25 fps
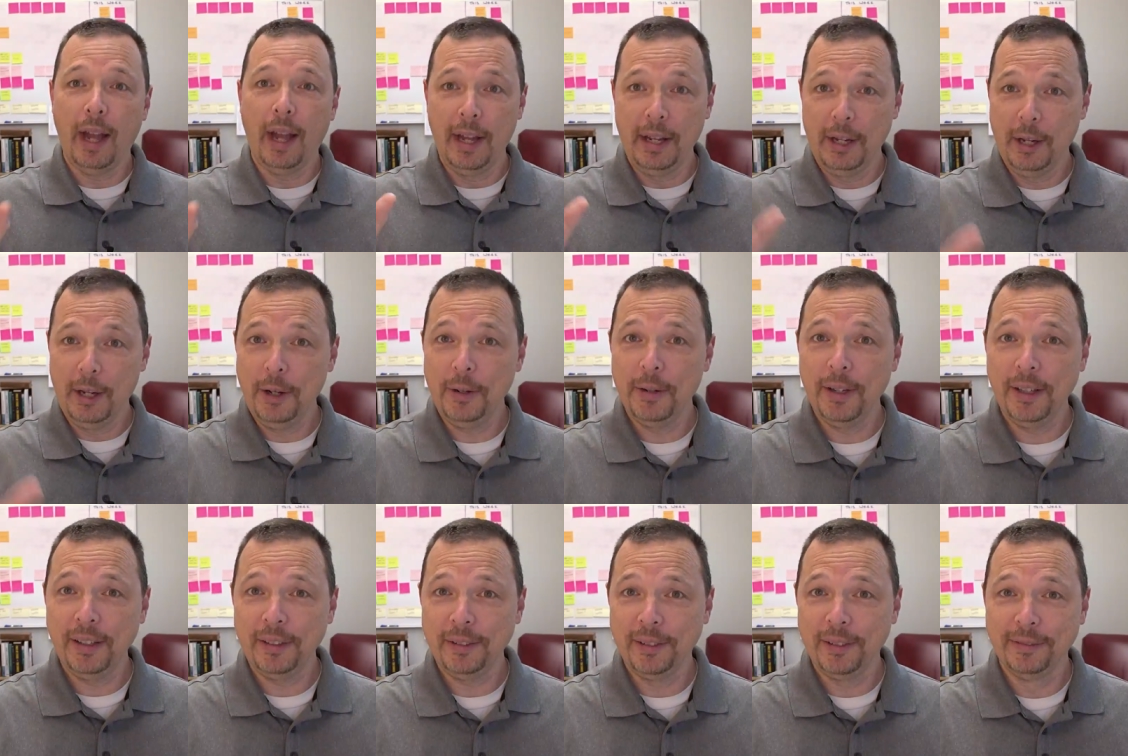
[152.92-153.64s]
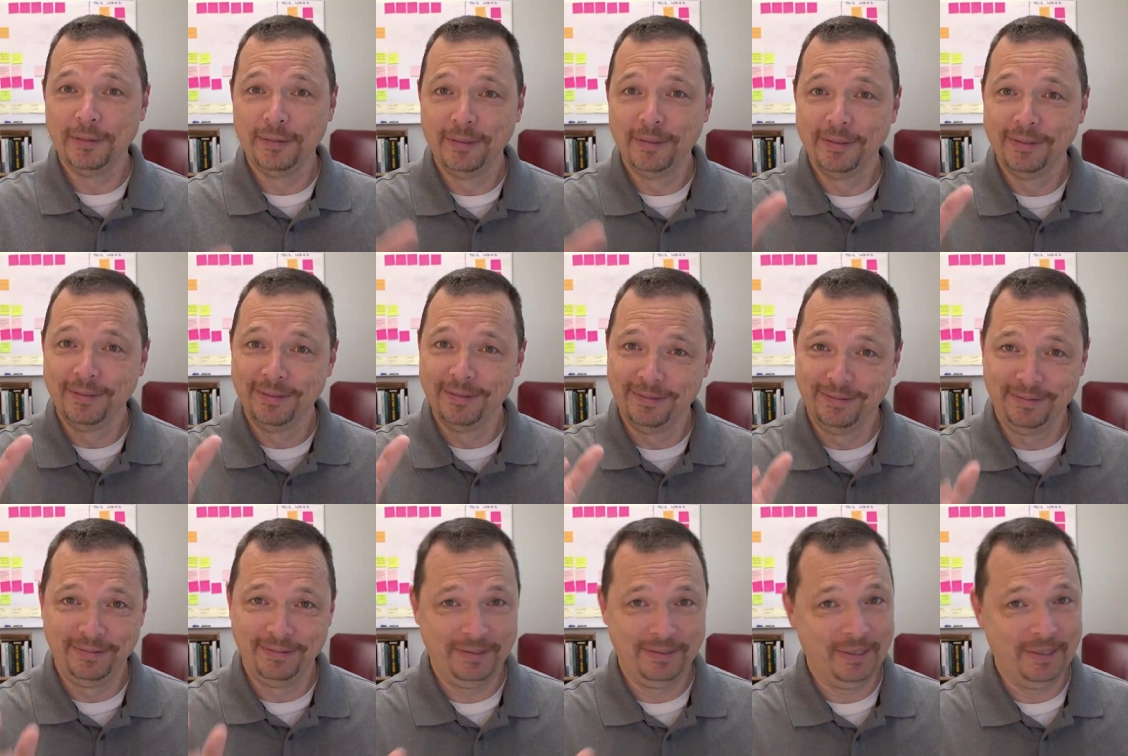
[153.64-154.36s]
I know it.
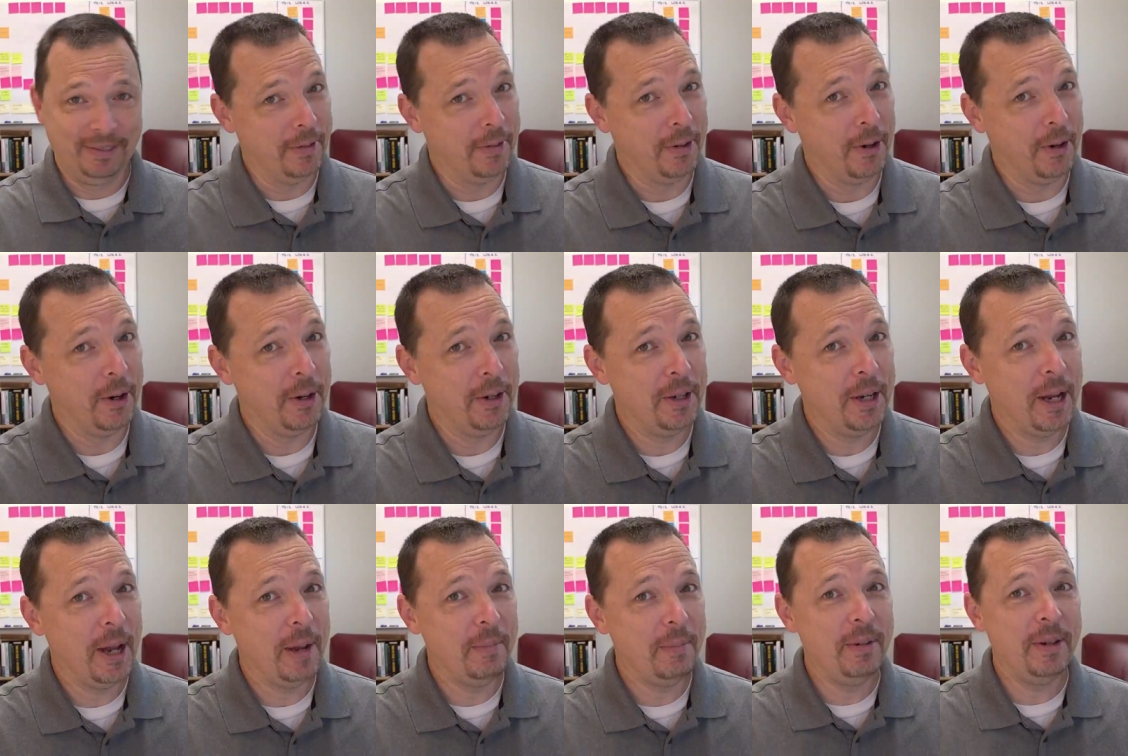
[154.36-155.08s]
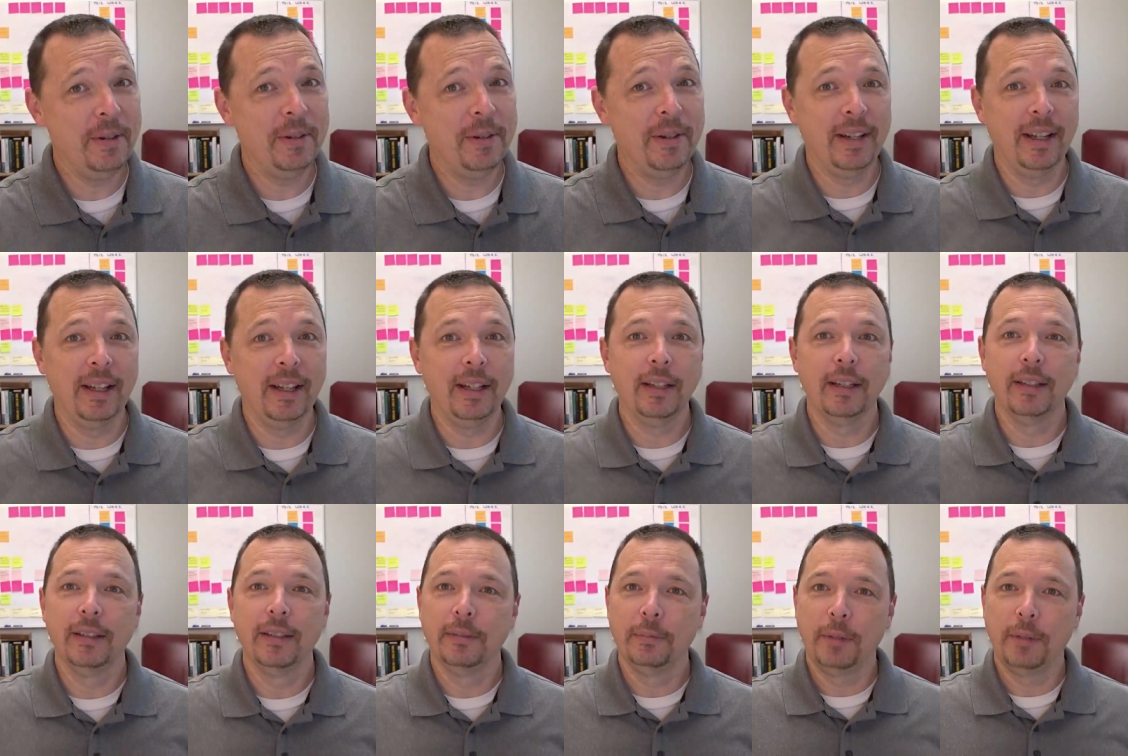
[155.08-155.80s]
I have a hard time doing it.
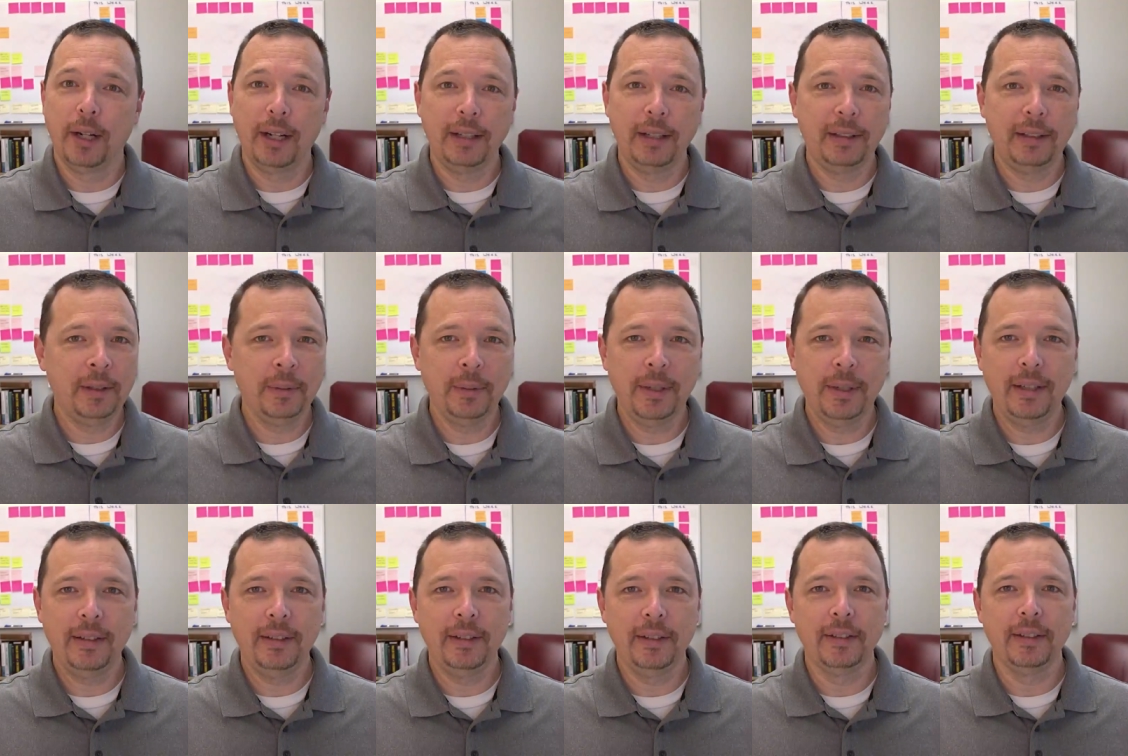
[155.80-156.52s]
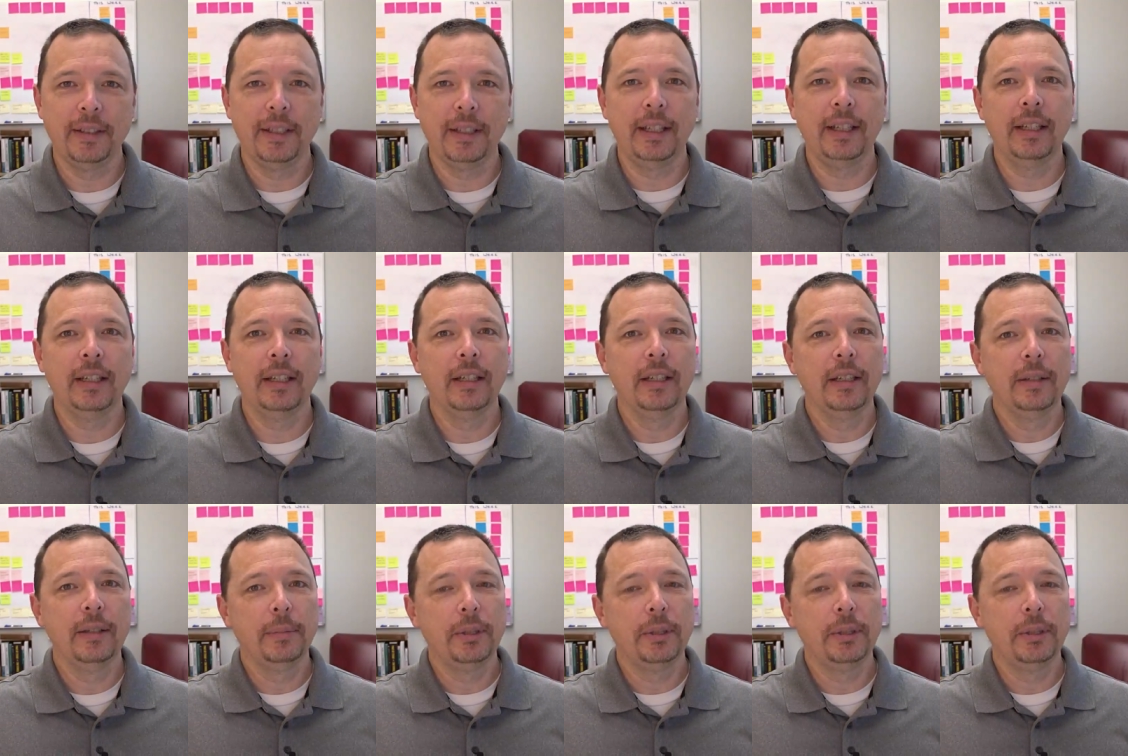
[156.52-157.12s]
Right there with you, see?